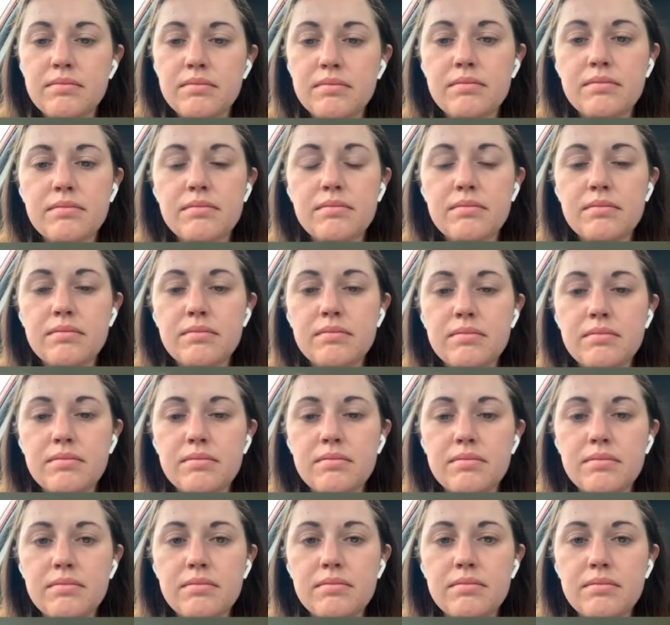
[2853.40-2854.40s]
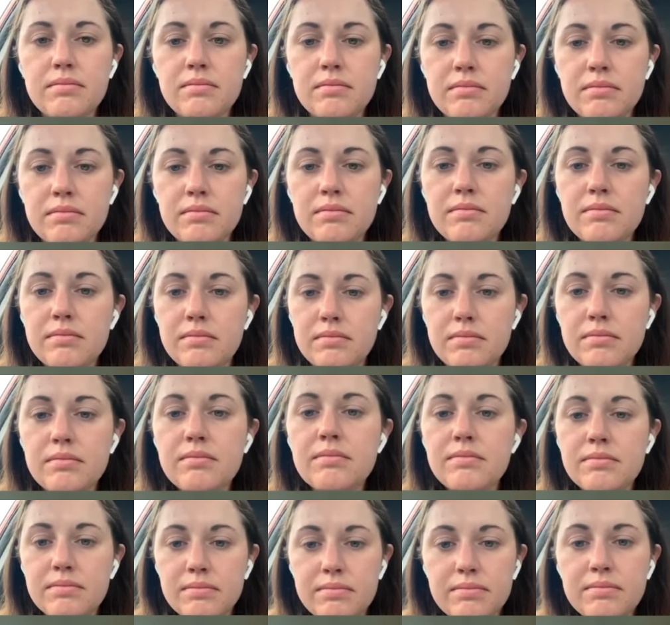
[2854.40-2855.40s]

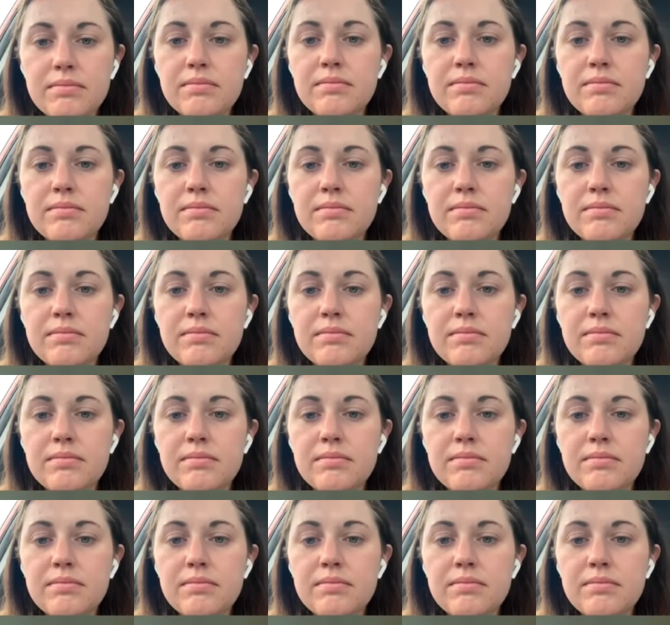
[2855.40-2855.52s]
The person shown says nothing.